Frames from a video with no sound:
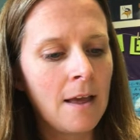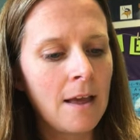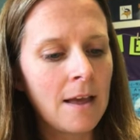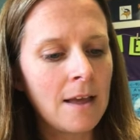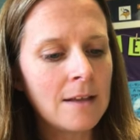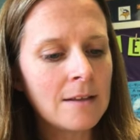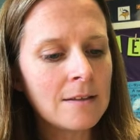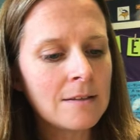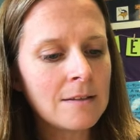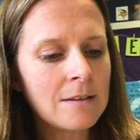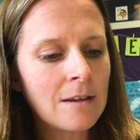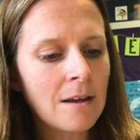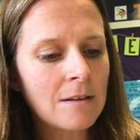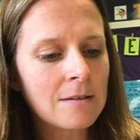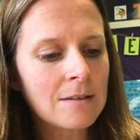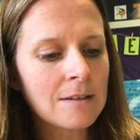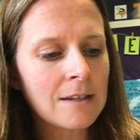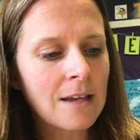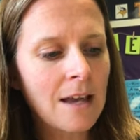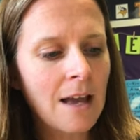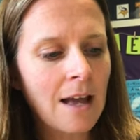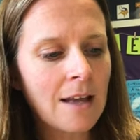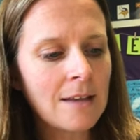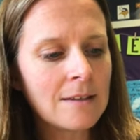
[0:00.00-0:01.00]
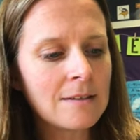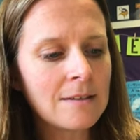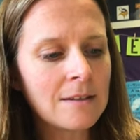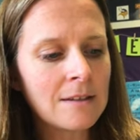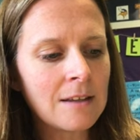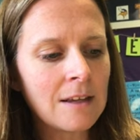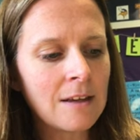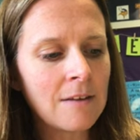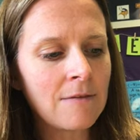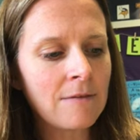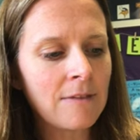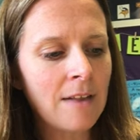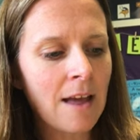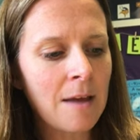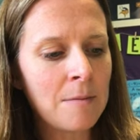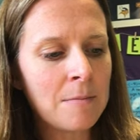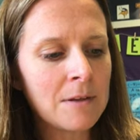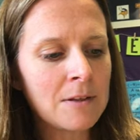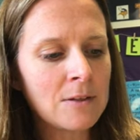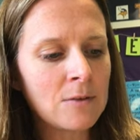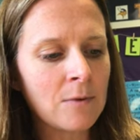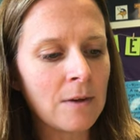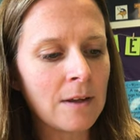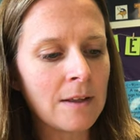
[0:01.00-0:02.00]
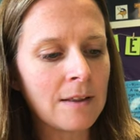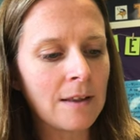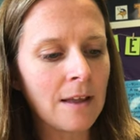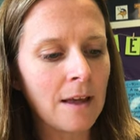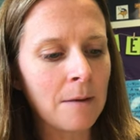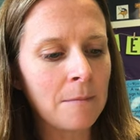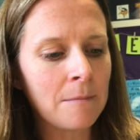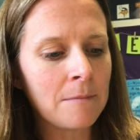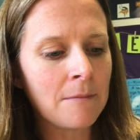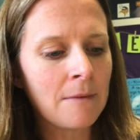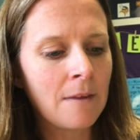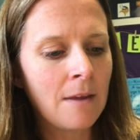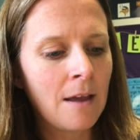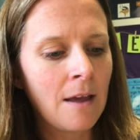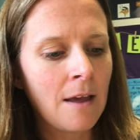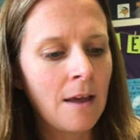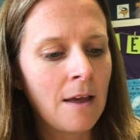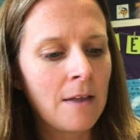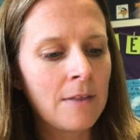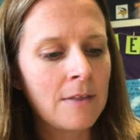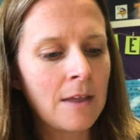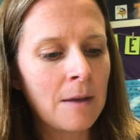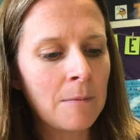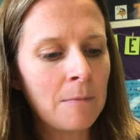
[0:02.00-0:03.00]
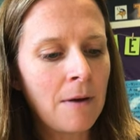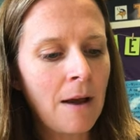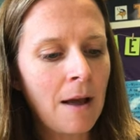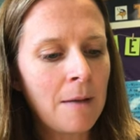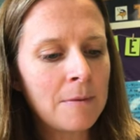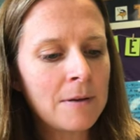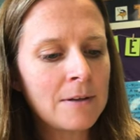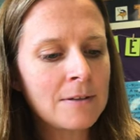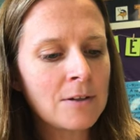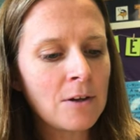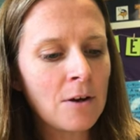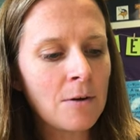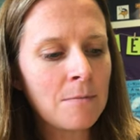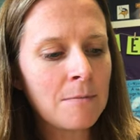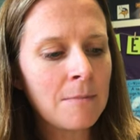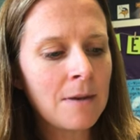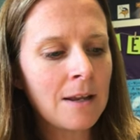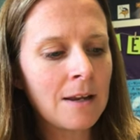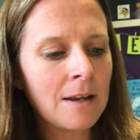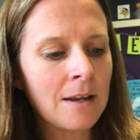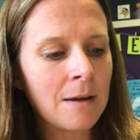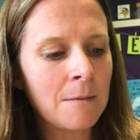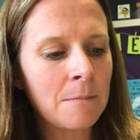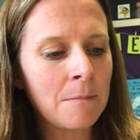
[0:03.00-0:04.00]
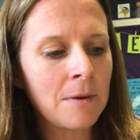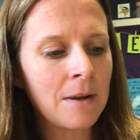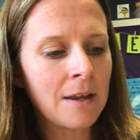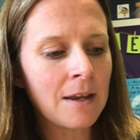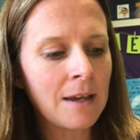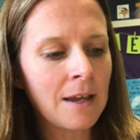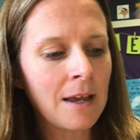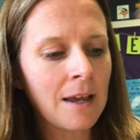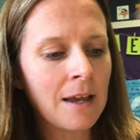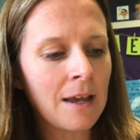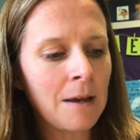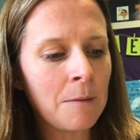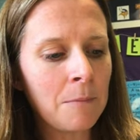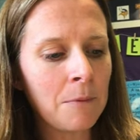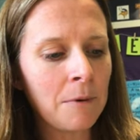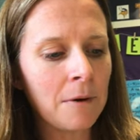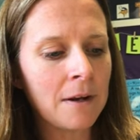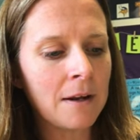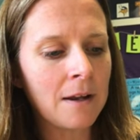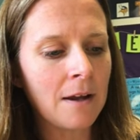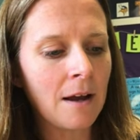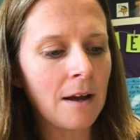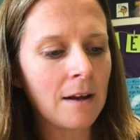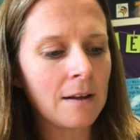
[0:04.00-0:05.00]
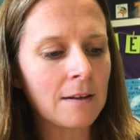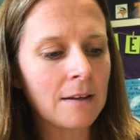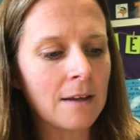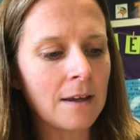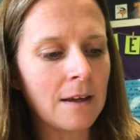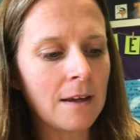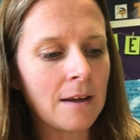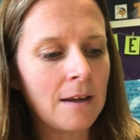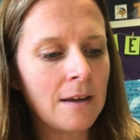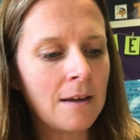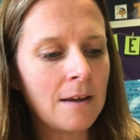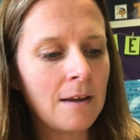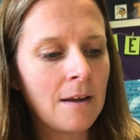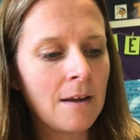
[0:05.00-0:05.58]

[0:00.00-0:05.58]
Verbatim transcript: Insults constantly fly between them. They probably don't mean it, but it can get pretty ugly.